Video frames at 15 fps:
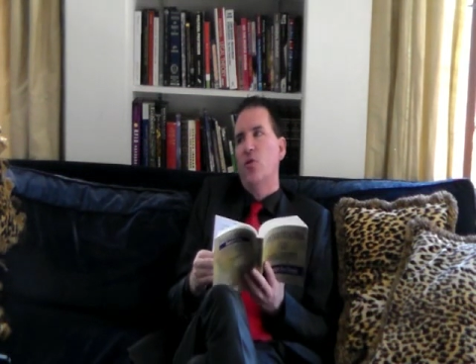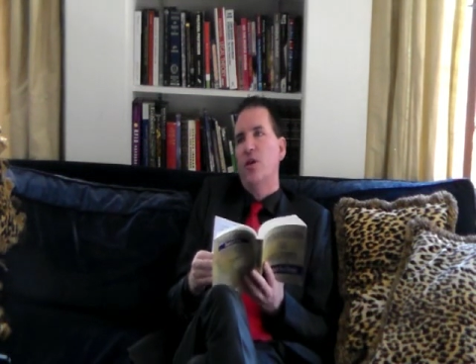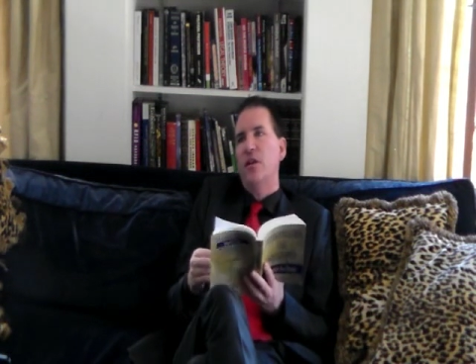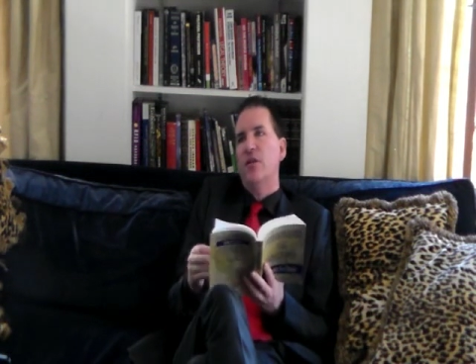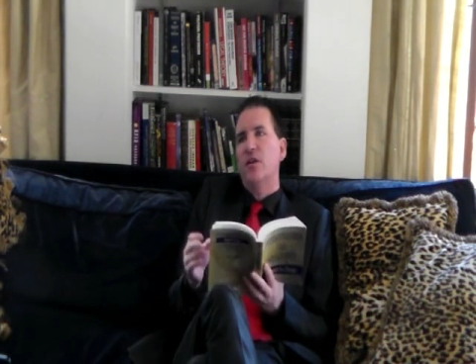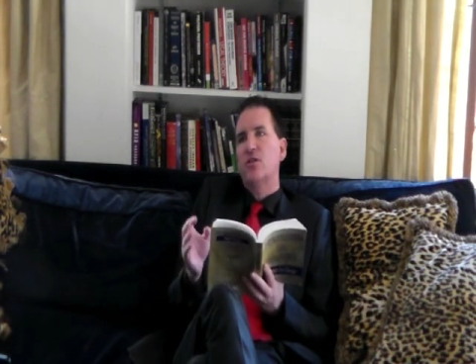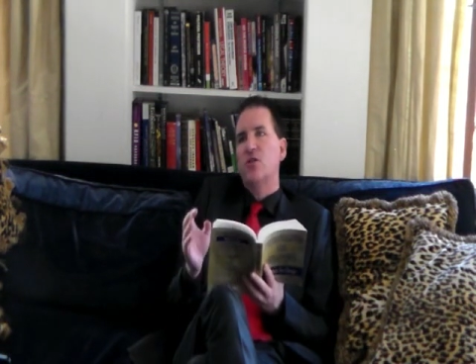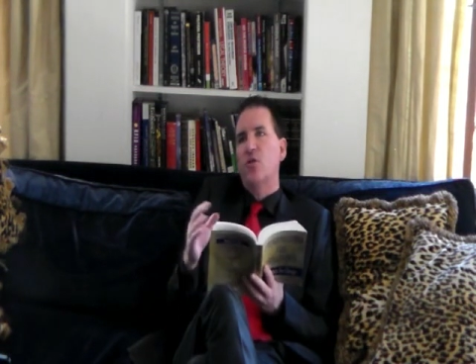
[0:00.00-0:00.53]
you
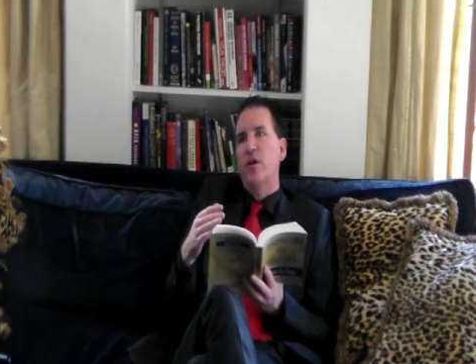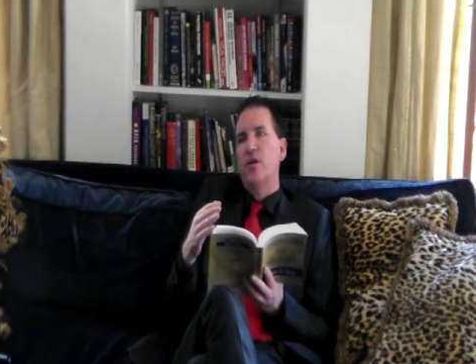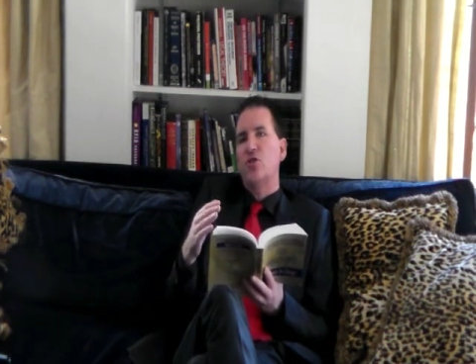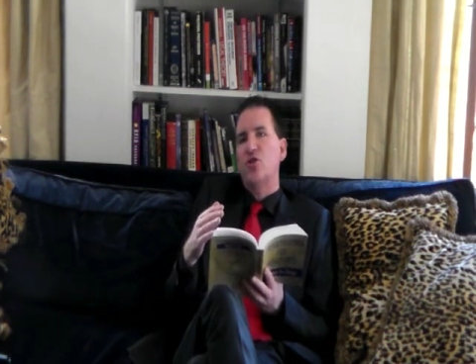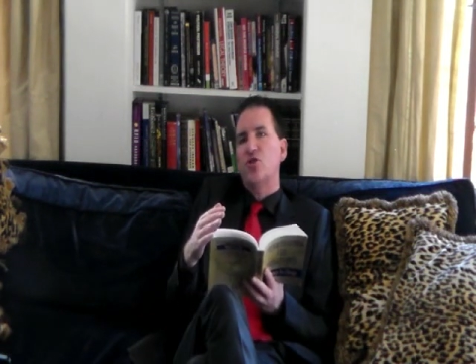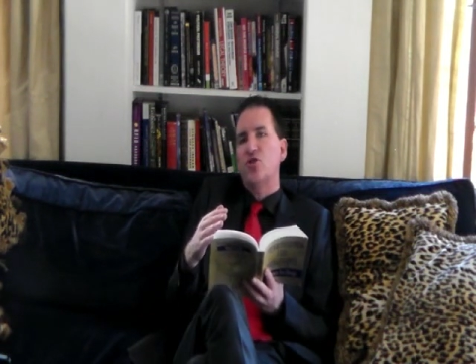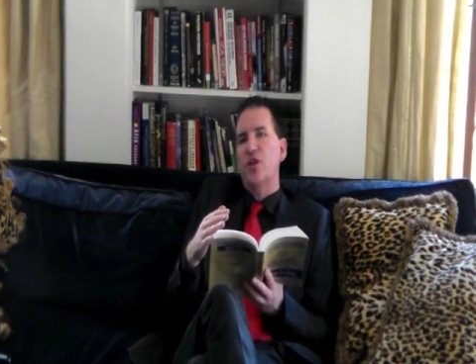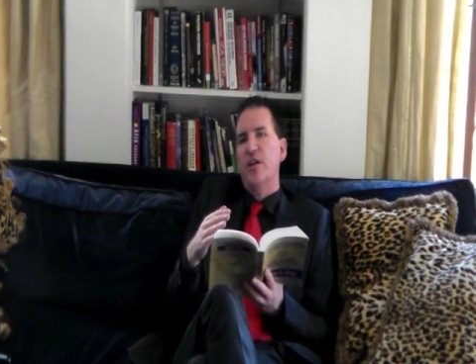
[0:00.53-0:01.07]
need these low
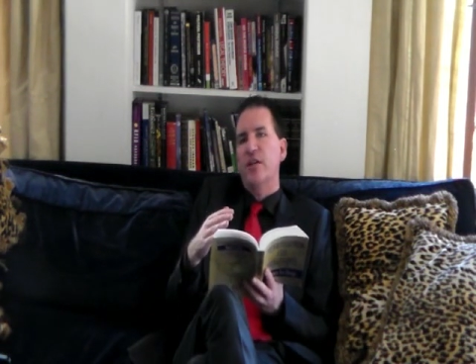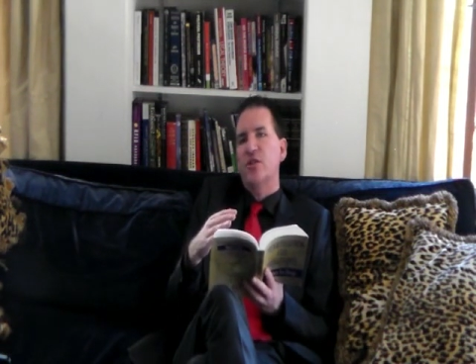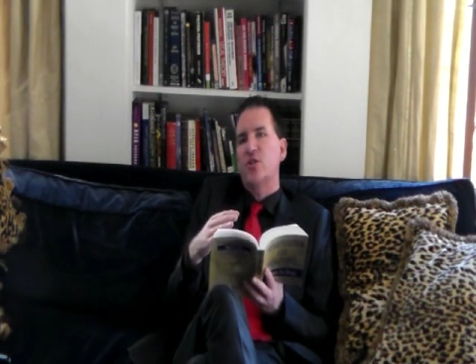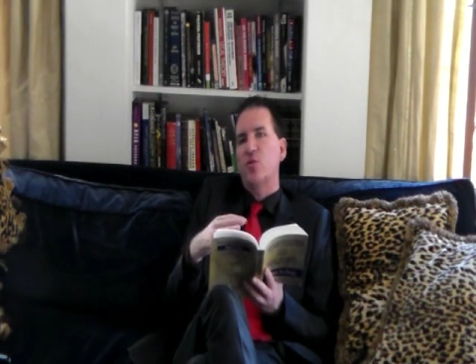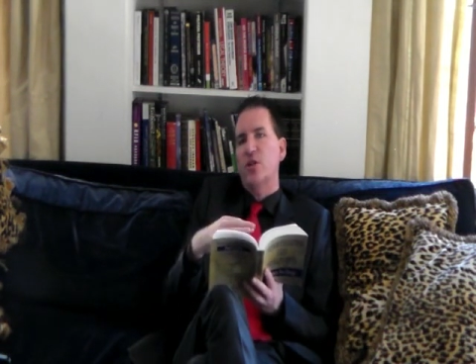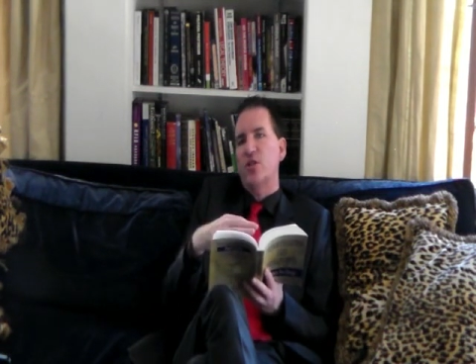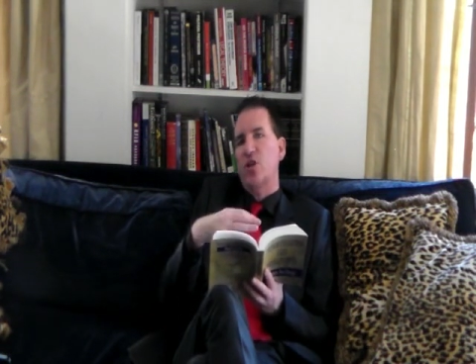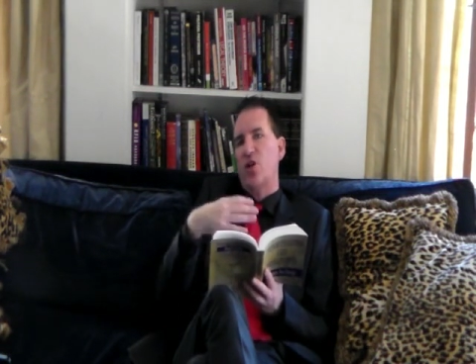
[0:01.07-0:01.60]
interest
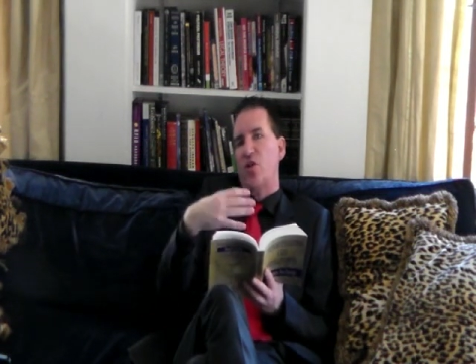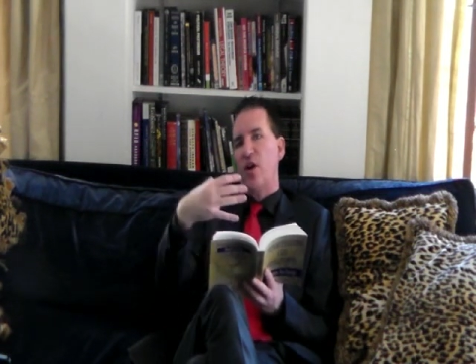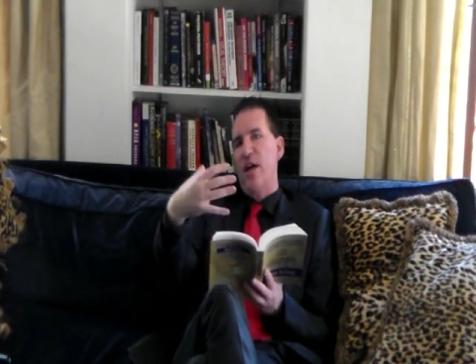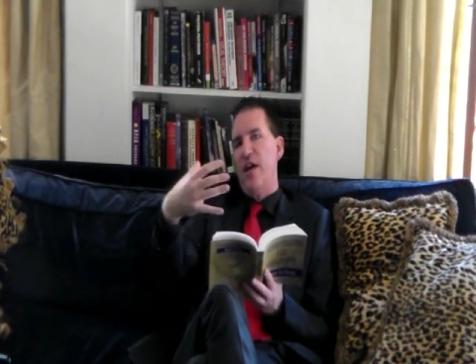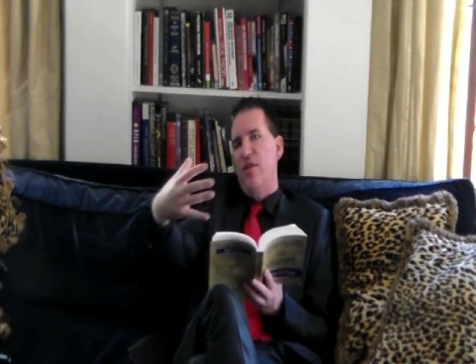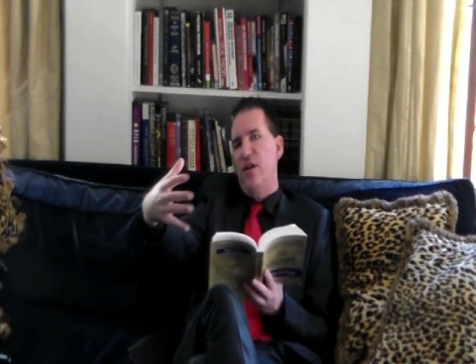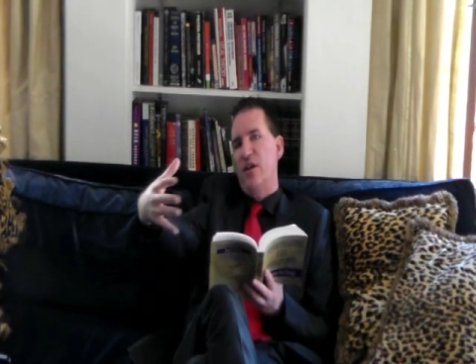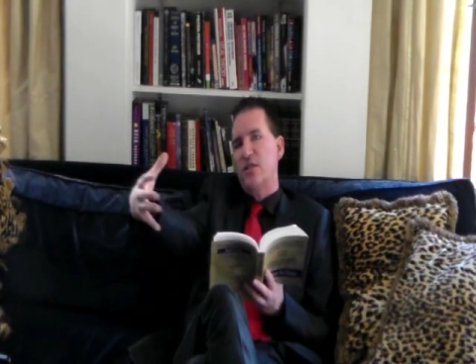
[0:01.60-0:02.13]
rates which
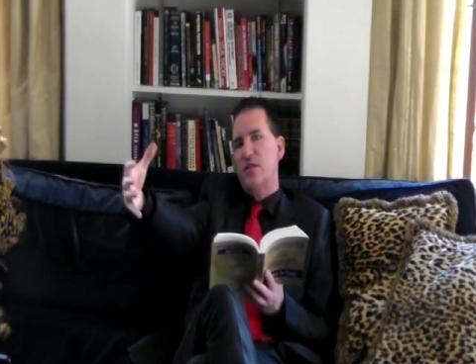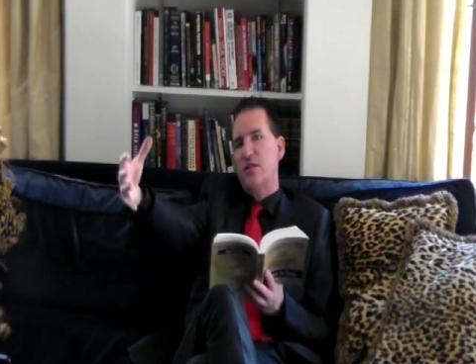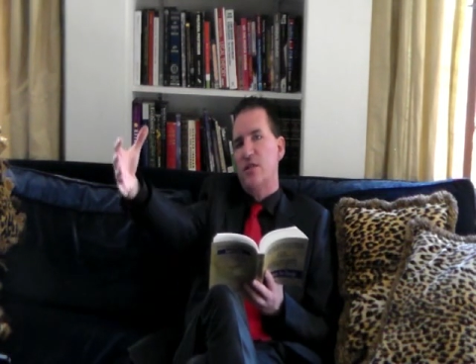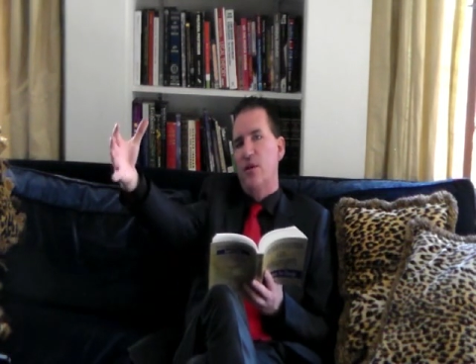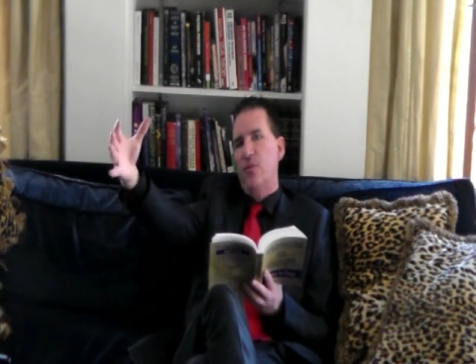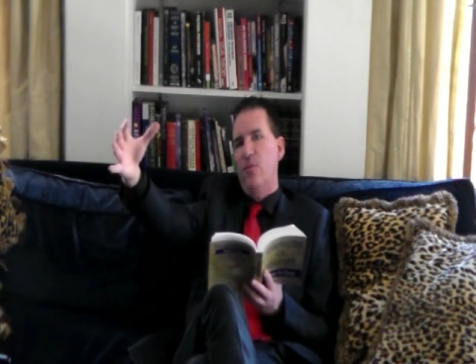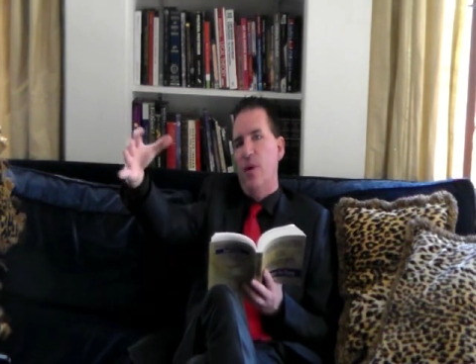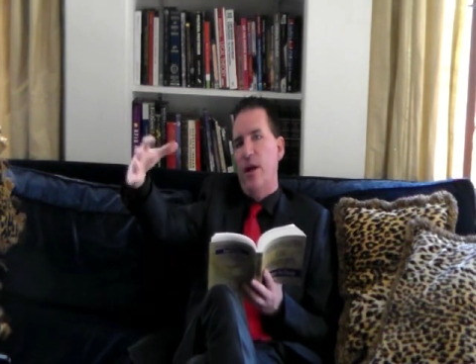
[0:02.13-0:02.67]
create
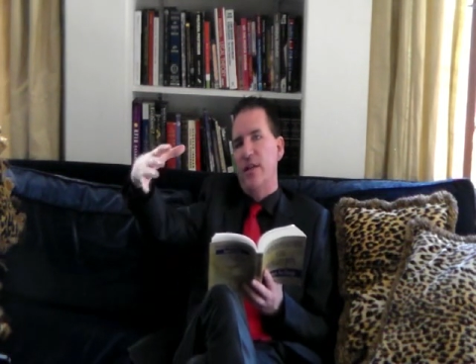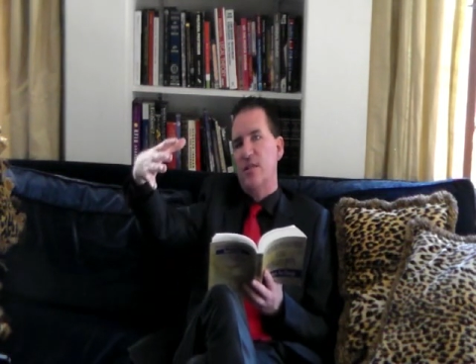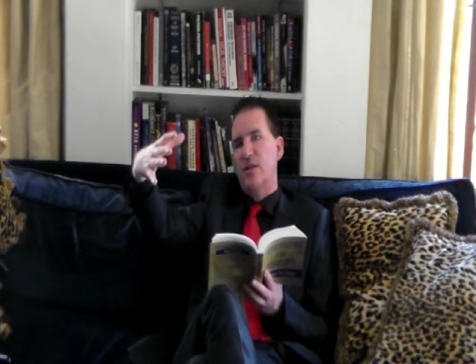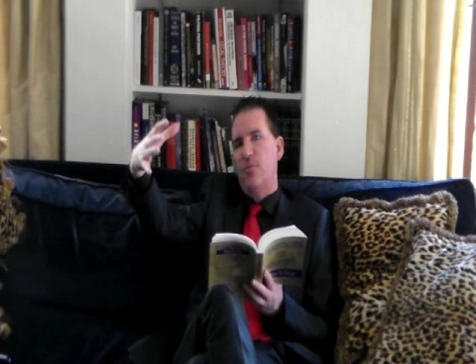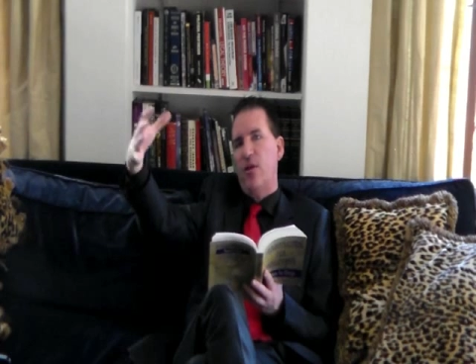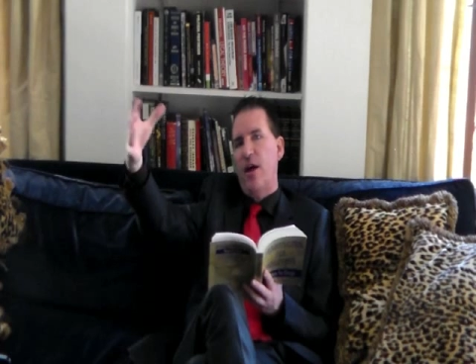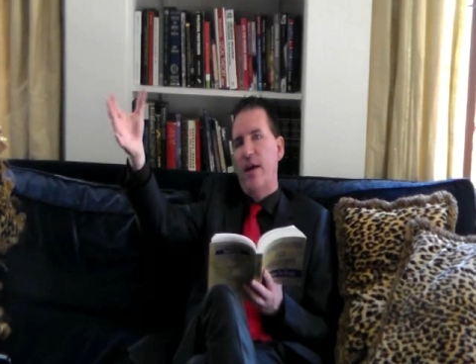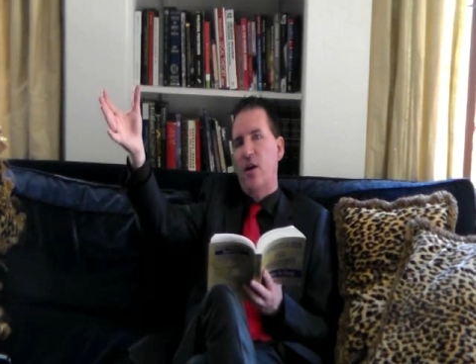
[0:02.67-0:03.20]
this money
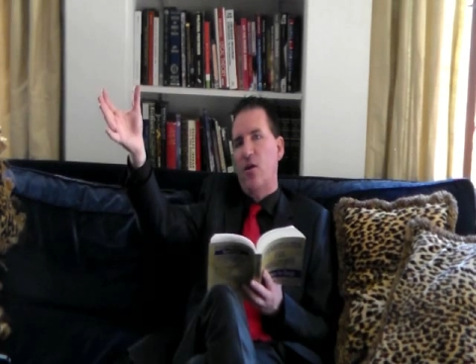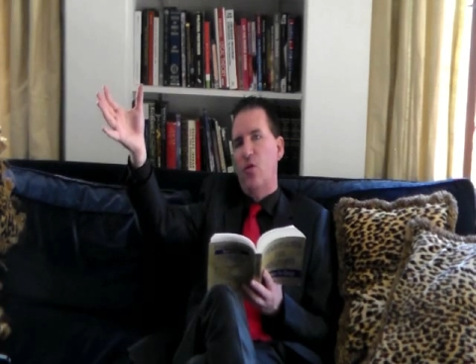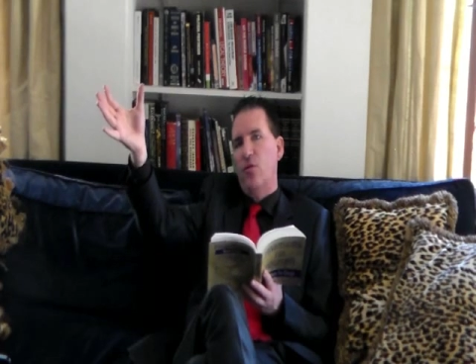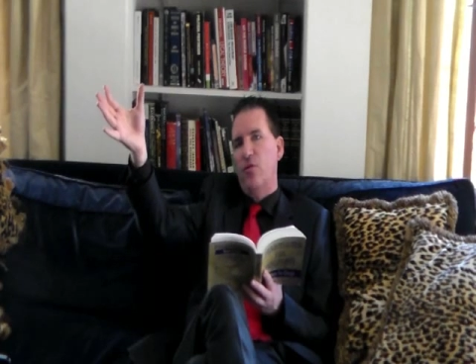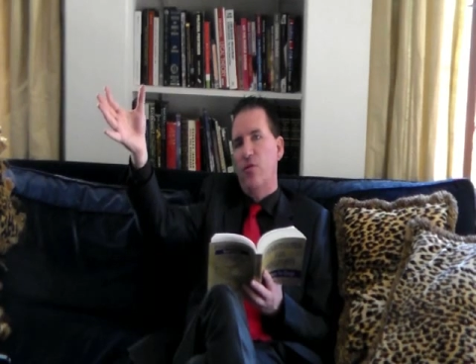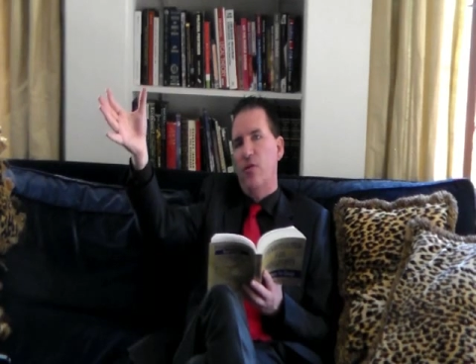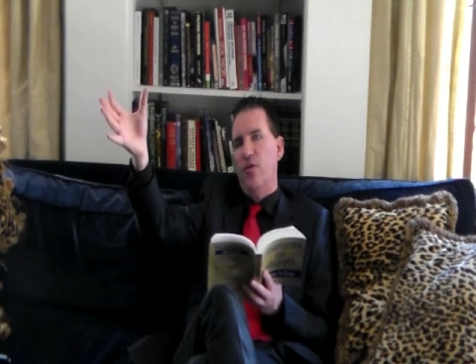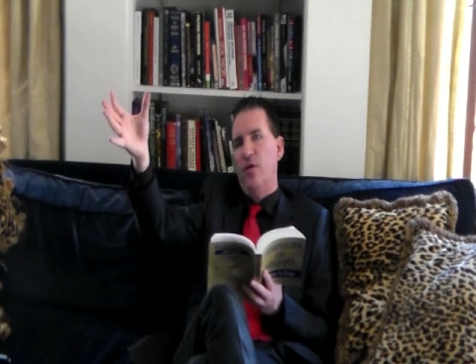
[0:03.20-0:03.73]
supply
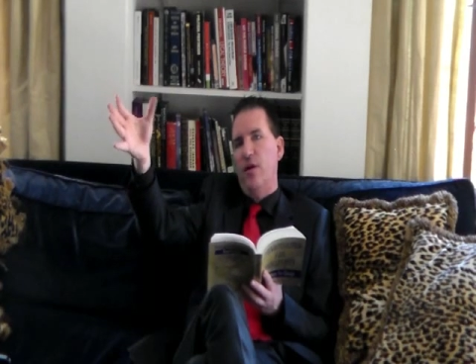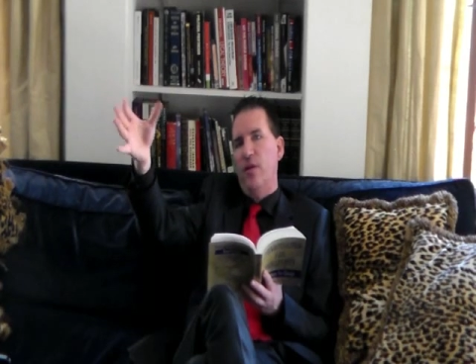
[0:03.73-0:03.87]
growth